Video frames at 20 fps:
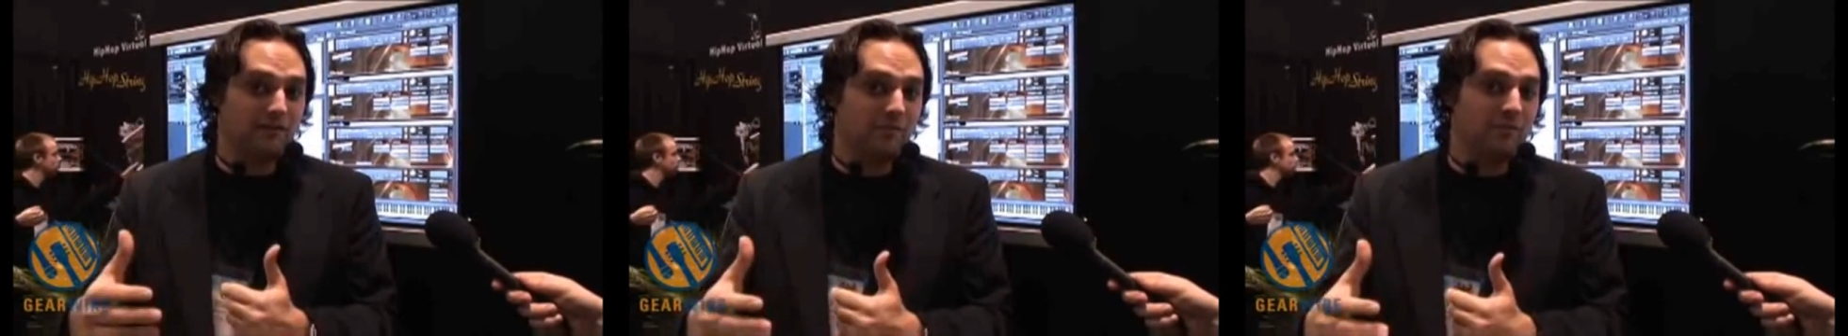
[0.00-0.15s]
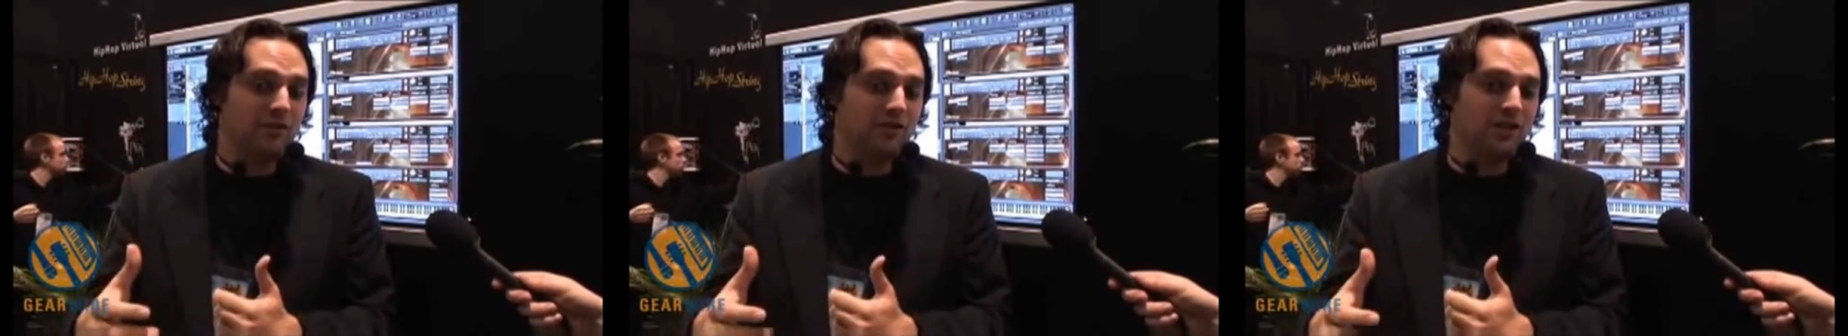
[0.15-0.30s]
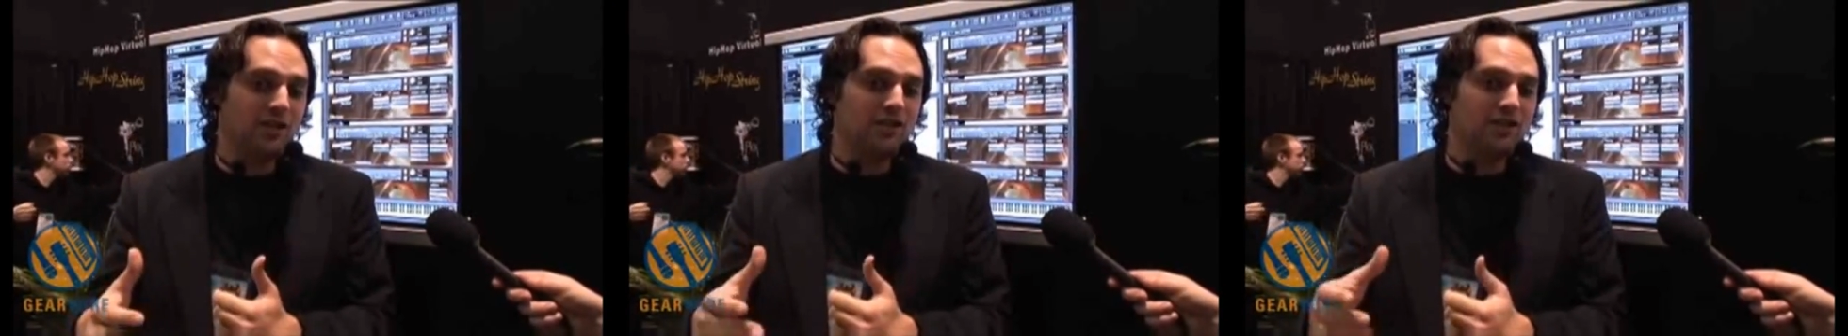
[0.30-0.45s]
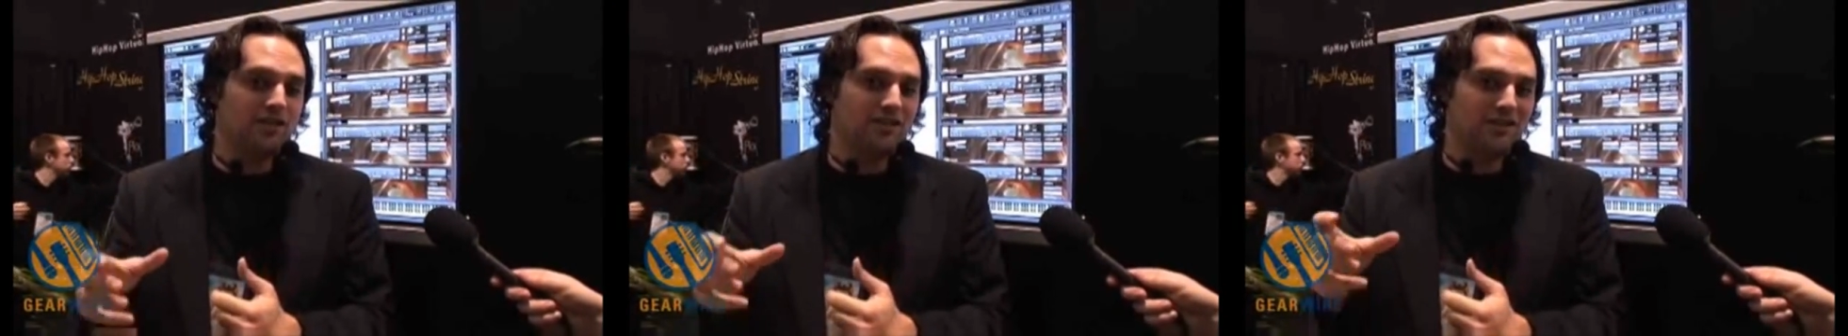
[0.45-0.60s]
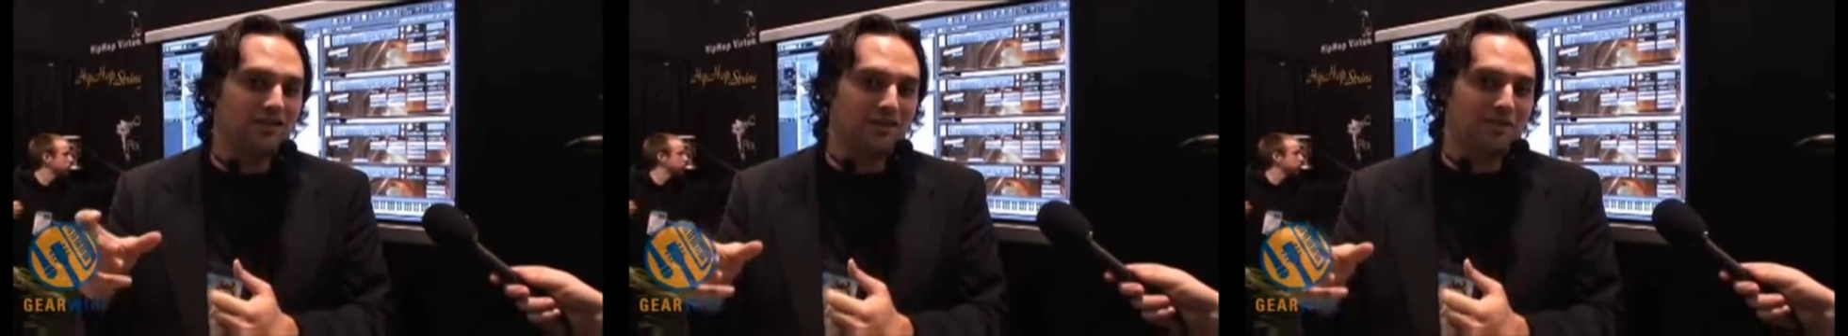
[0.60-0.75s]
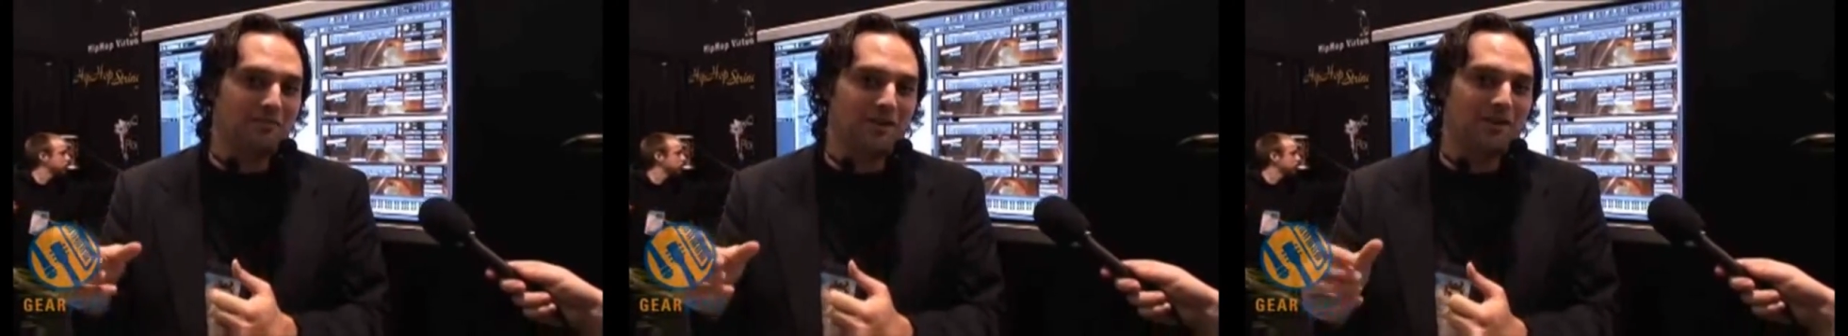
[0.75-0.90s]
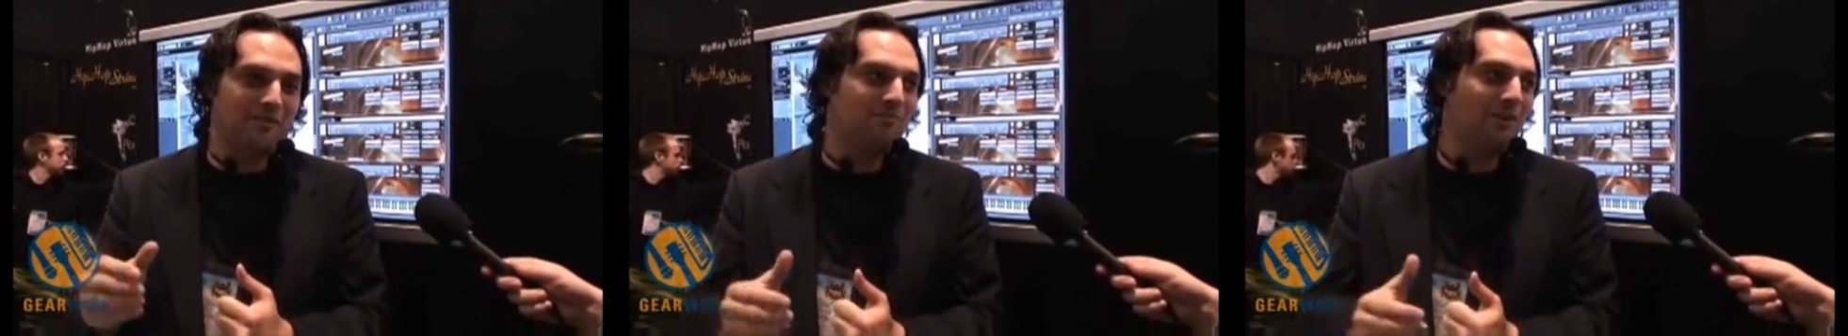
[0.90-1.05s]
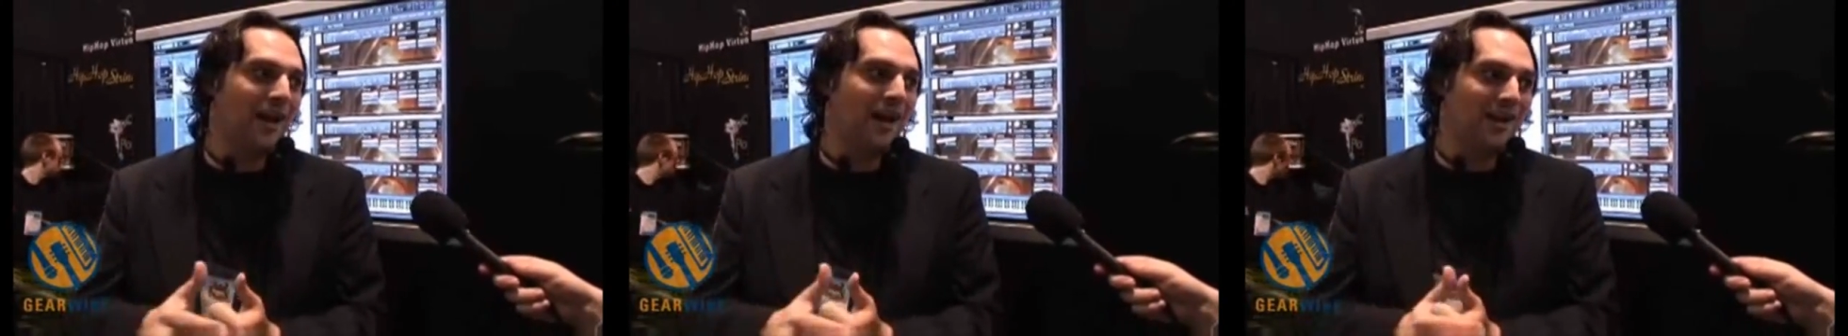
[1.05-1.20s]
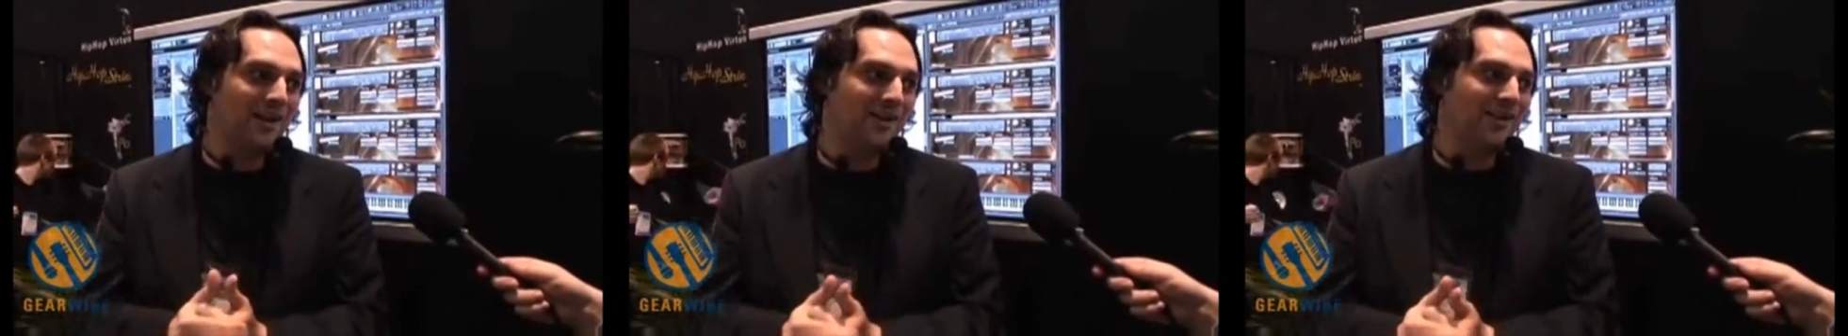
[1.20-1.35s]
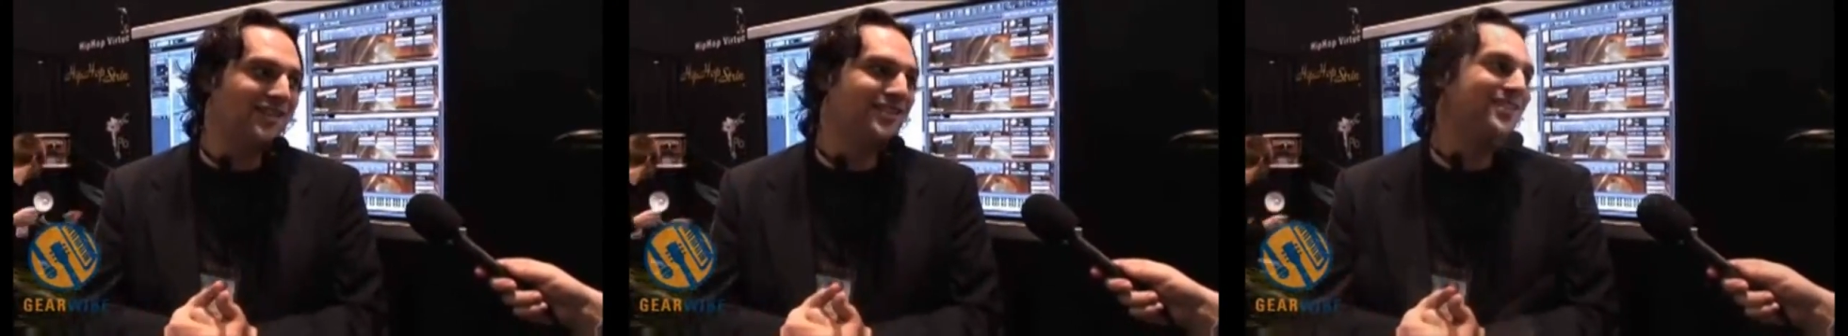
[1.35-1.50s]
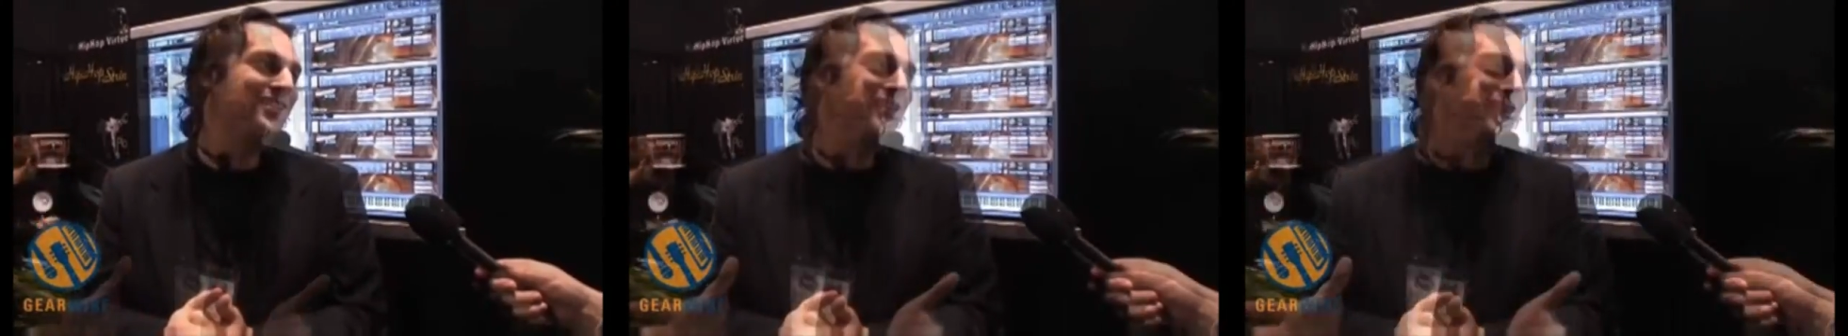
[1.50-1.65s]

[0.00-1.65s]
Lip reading: the musicians and their mini bios.